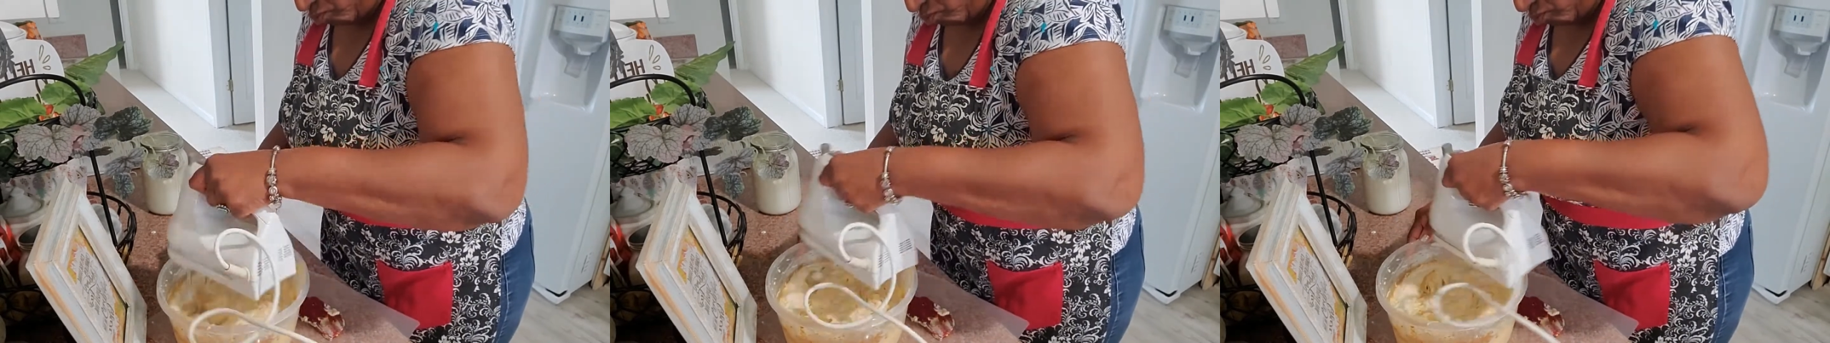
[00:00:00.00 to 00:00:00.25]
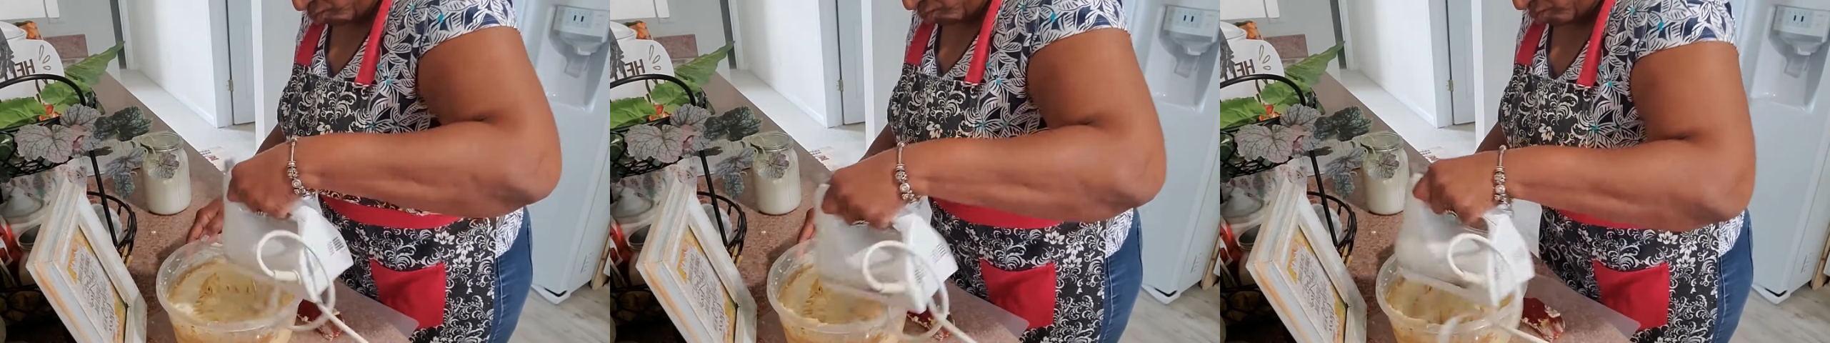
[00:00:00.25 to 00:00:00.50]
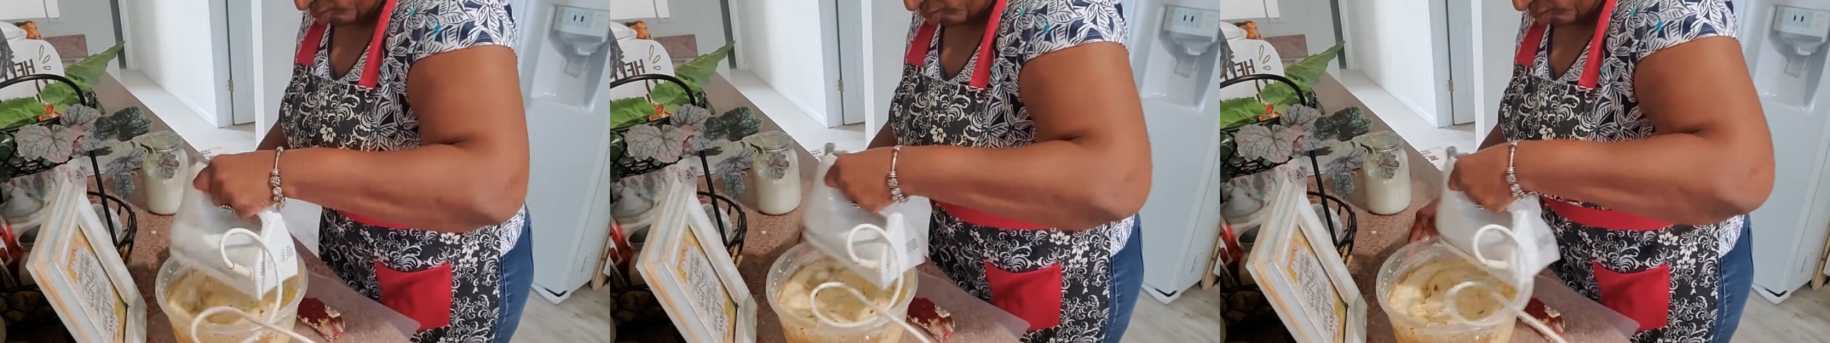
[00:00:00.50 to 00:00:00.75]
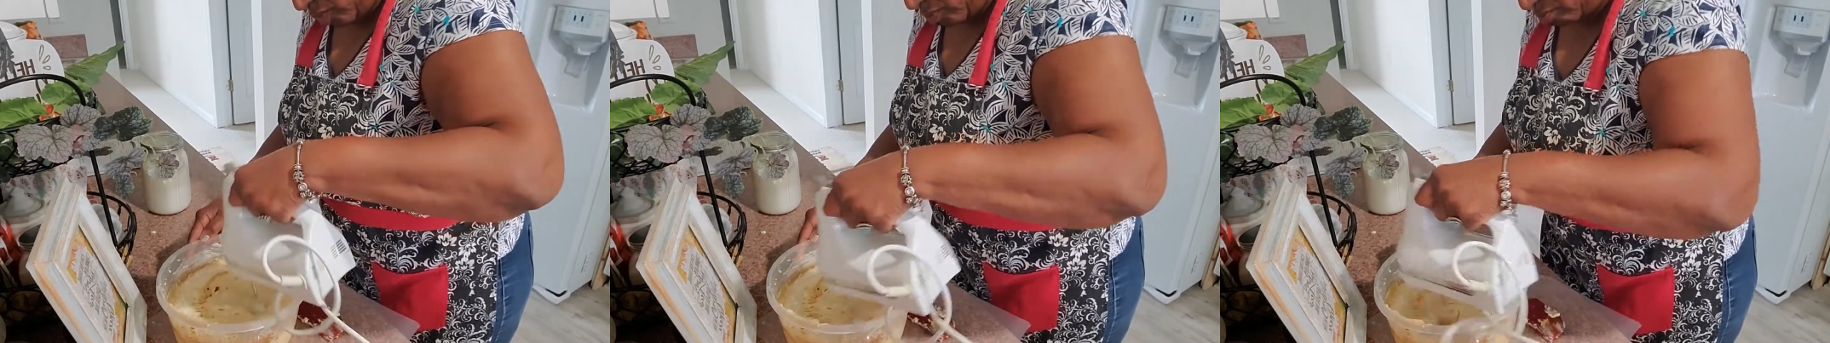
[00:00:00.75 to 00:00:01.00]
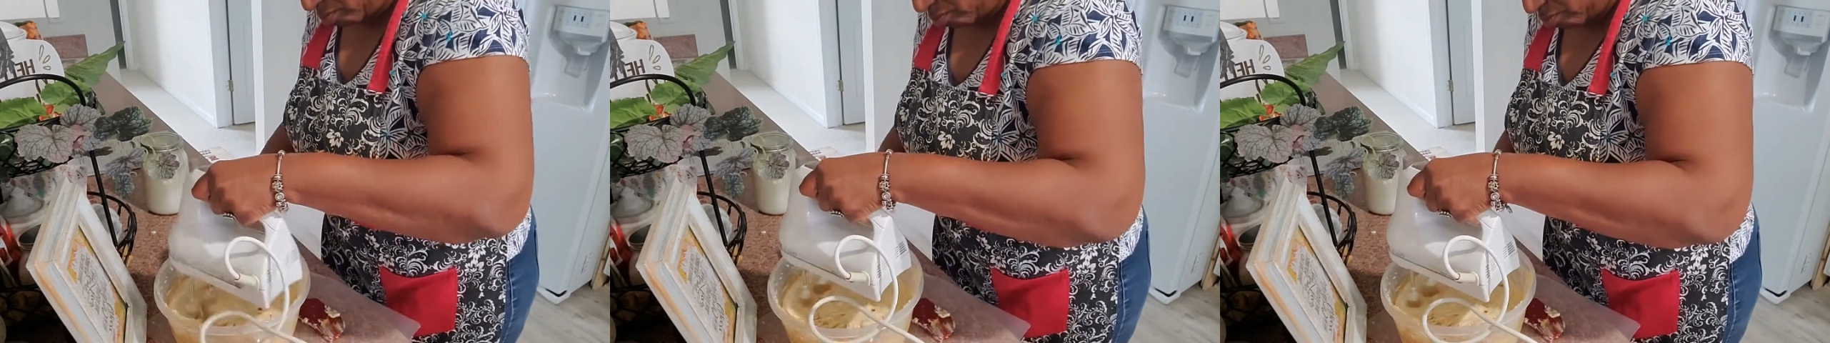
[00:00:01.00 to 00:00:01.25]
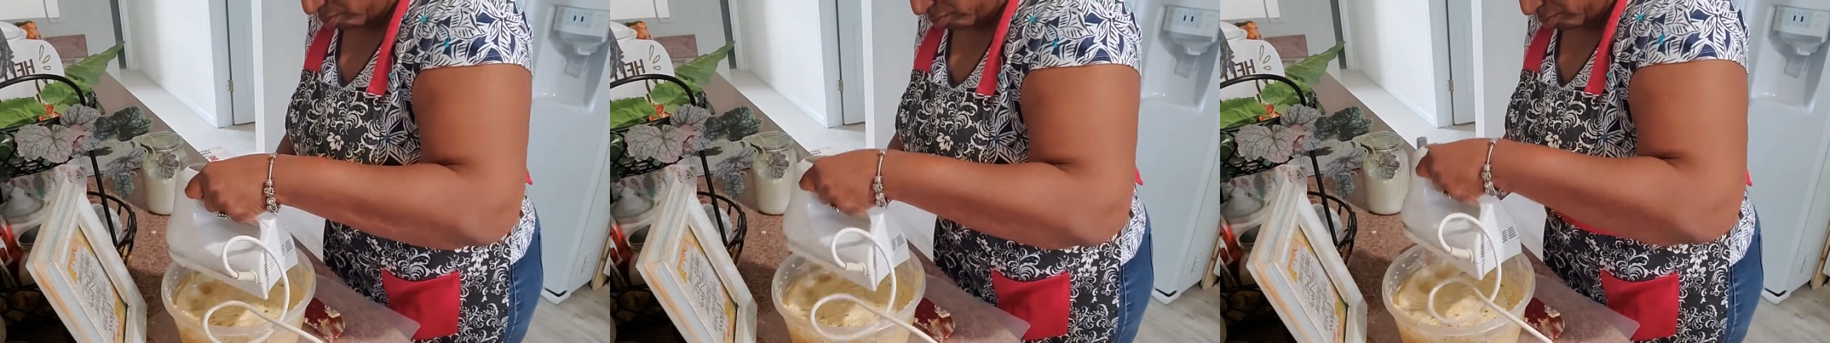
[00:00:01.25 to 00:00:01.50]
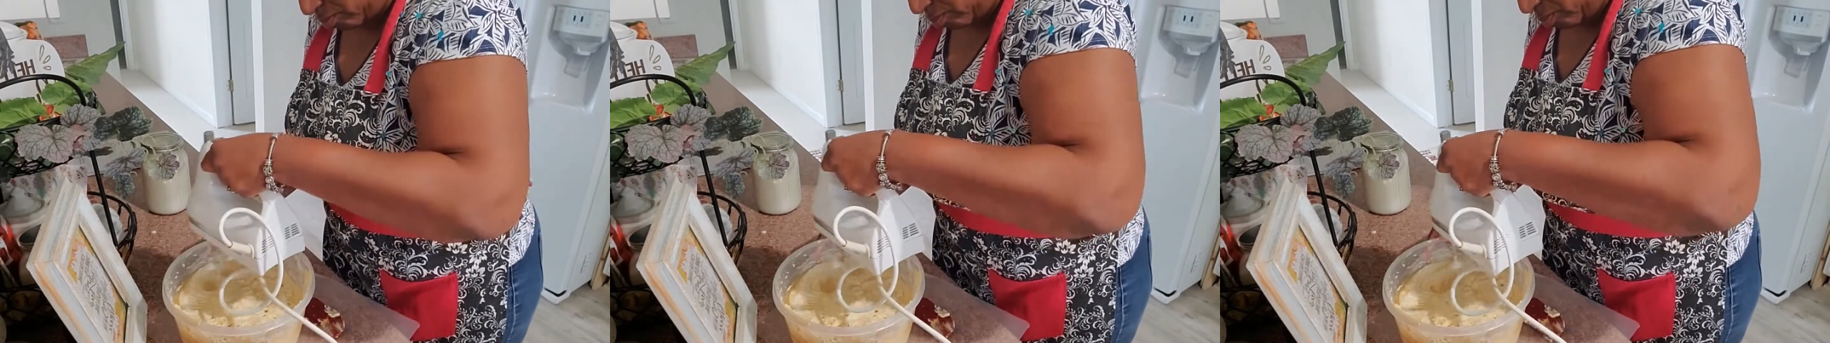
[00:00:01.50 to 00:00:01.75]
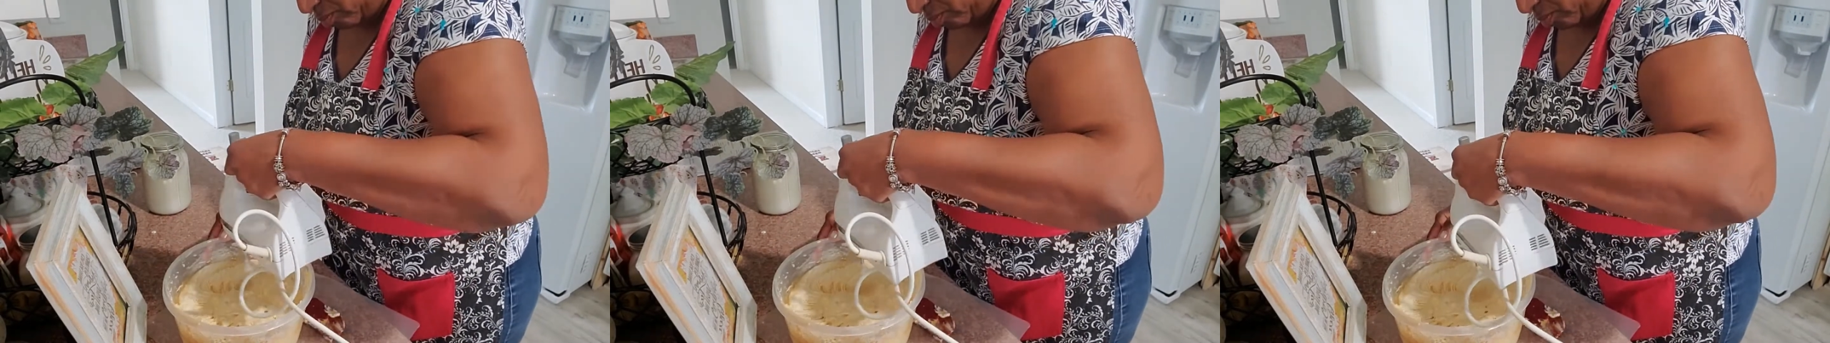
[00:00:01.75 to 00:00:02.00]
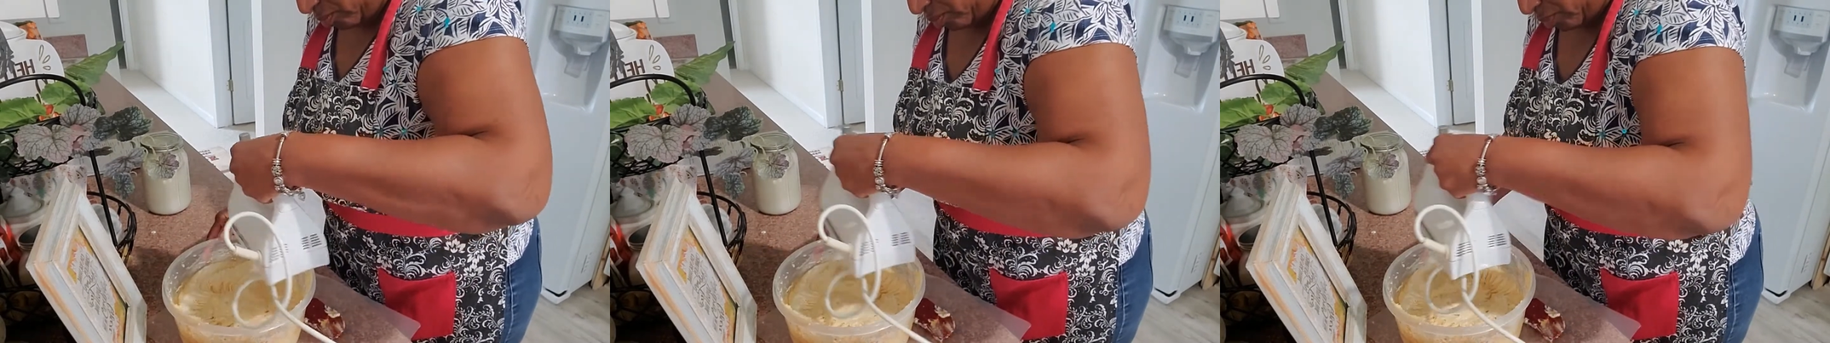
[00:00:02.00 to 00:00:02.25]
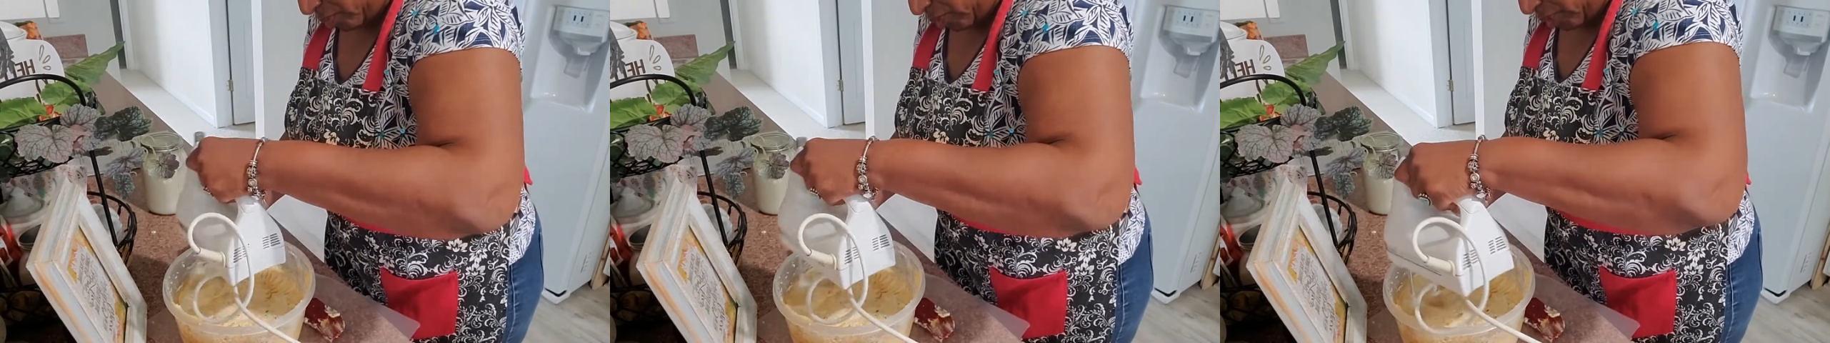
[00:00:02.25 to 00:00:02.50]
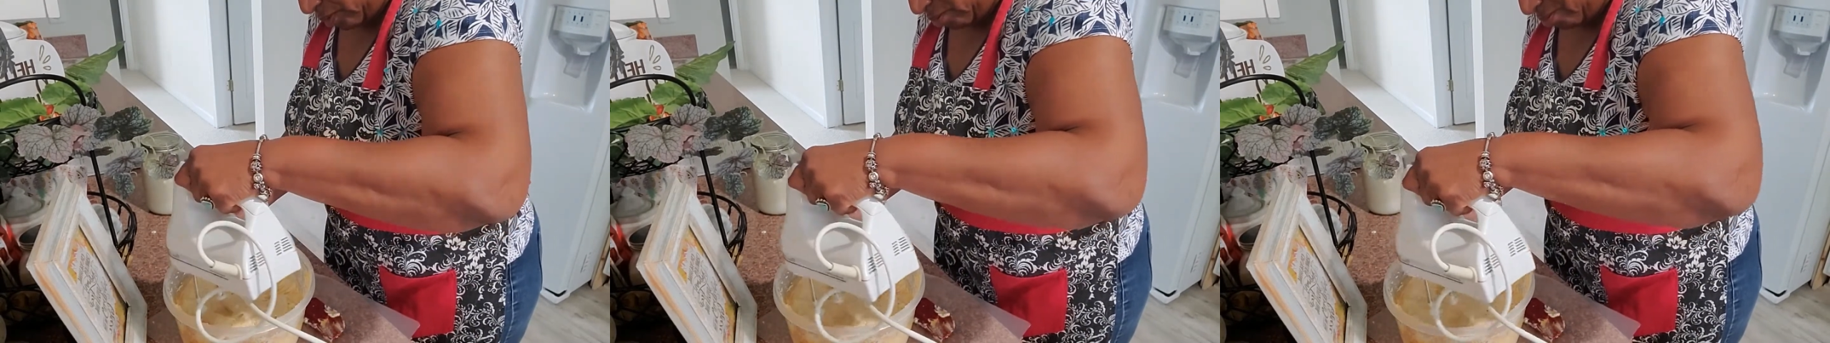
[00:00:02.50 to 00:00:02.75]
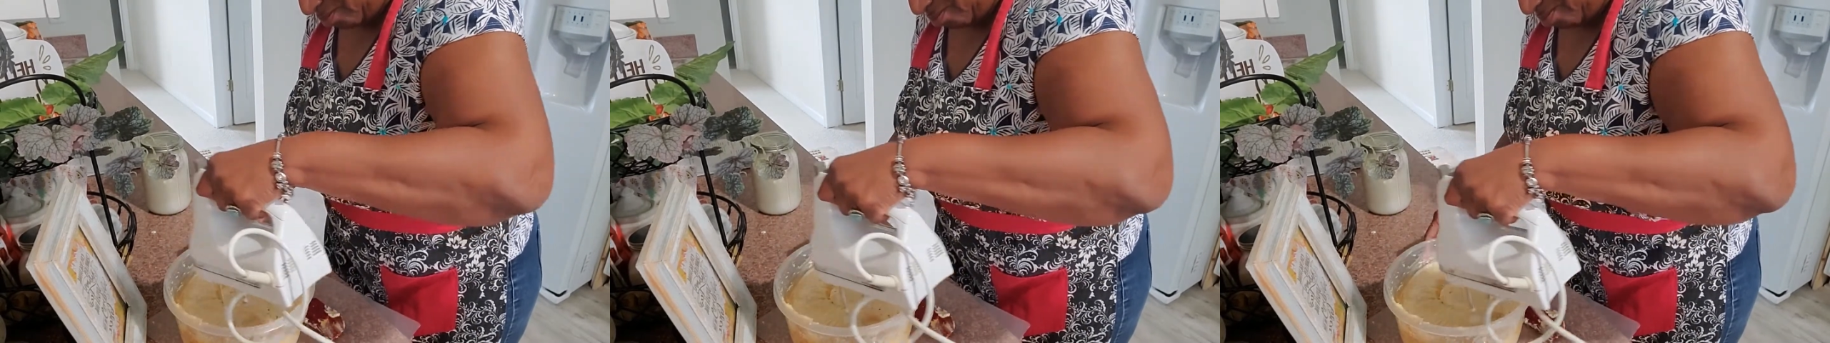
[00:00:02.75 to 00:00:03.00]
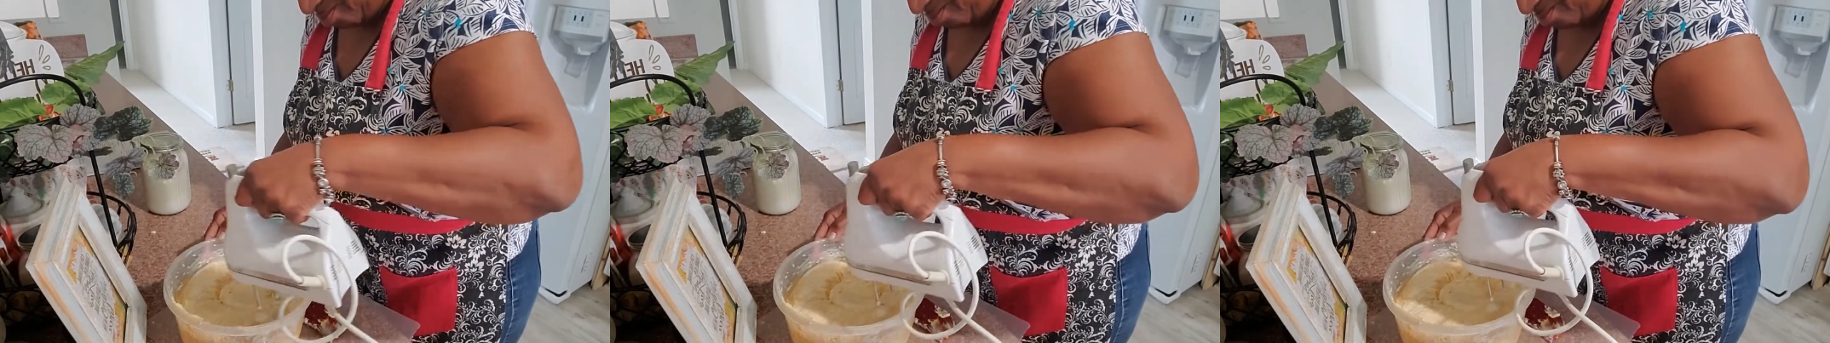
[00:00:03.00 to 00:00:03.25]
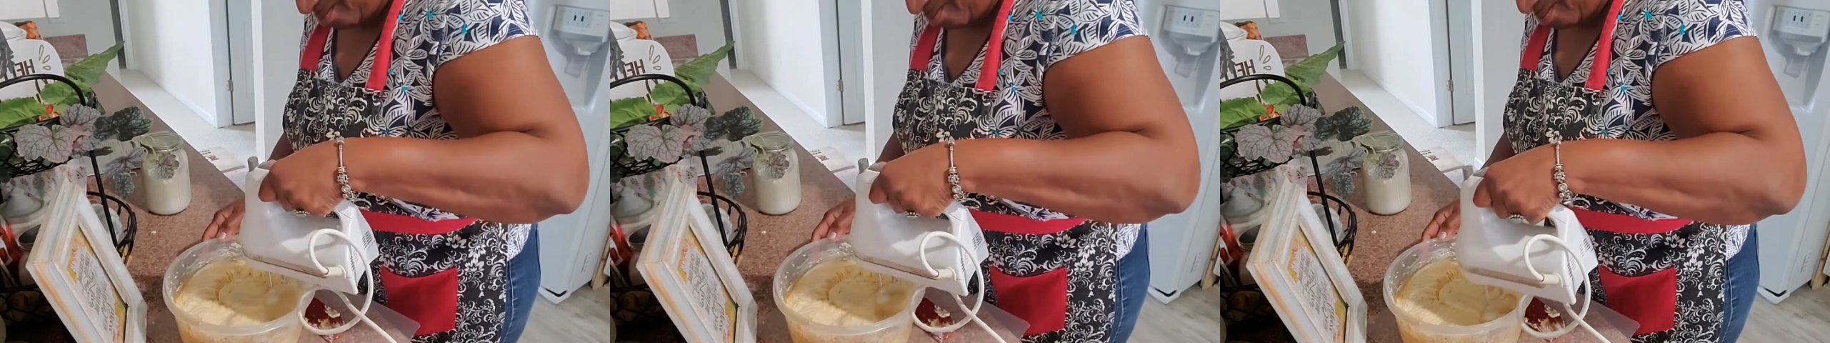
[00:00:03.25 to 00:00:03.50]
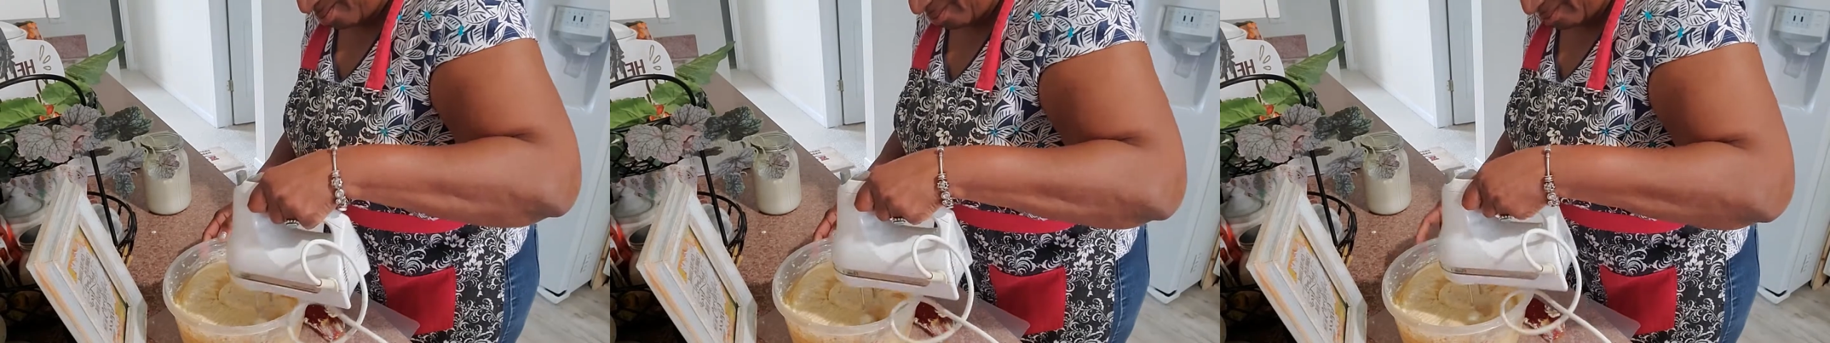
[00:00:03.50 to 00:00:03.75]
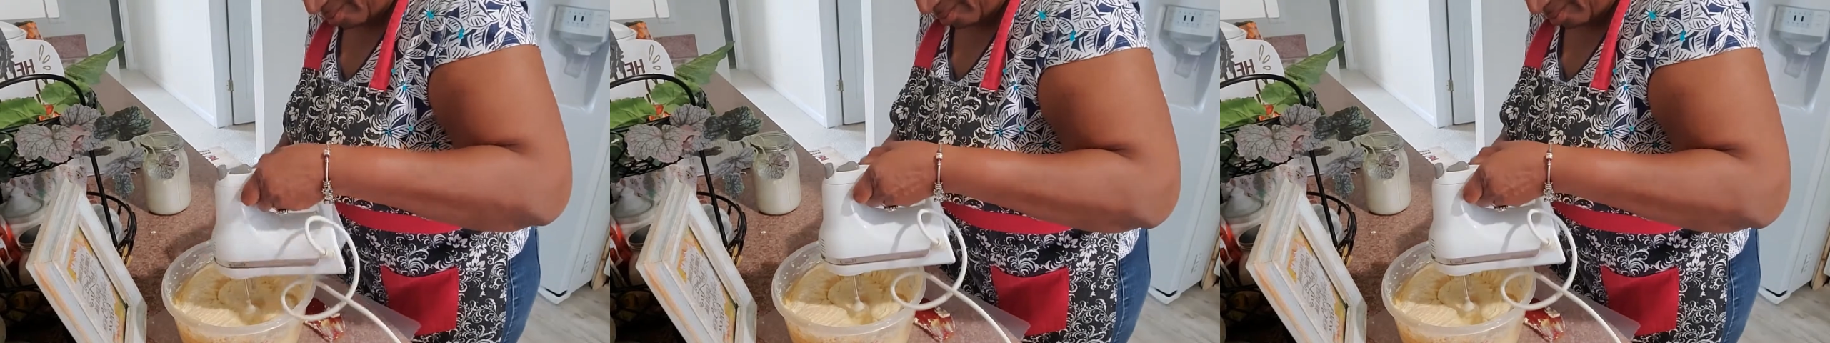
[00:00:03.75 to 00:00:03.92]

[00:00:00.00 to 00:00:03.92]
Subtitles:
[unreadable: no face in view]